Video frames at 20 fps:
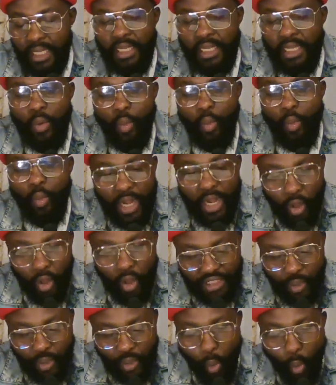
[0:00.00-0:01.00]
We
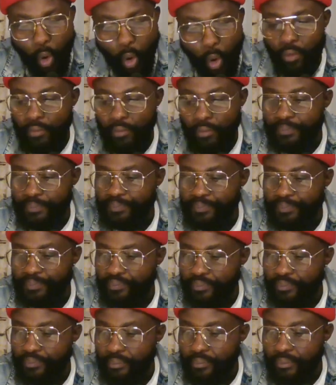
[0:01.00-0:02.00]
lost the war.
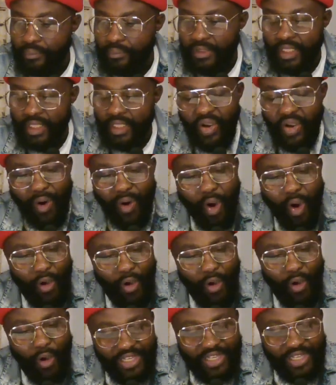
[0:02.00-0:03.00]

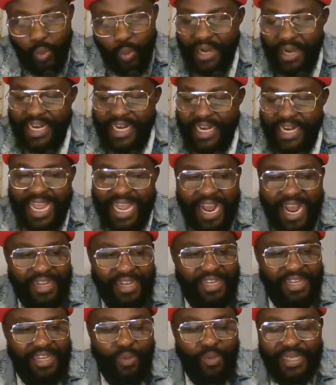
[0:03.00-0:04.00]
All this one they had,
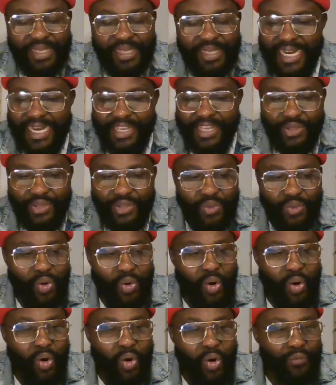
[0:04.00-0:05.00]
they will be telling you
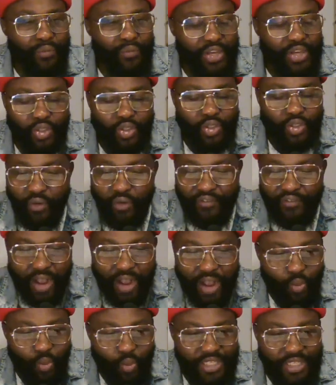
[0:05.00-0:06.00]
no victor, no
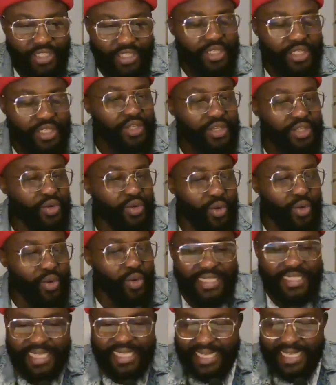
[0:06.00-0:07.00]
vanquish, no
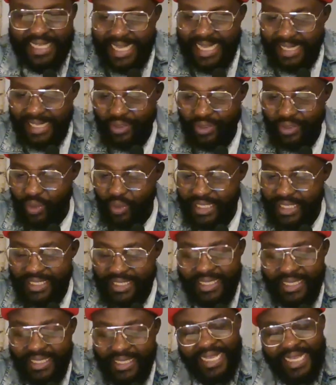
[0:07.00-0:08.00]
this and that, no
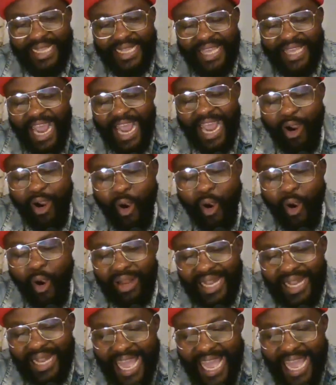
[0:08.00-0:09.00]
this. They are all
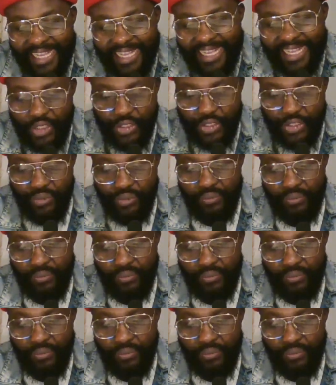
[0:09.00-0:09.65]
lying to you.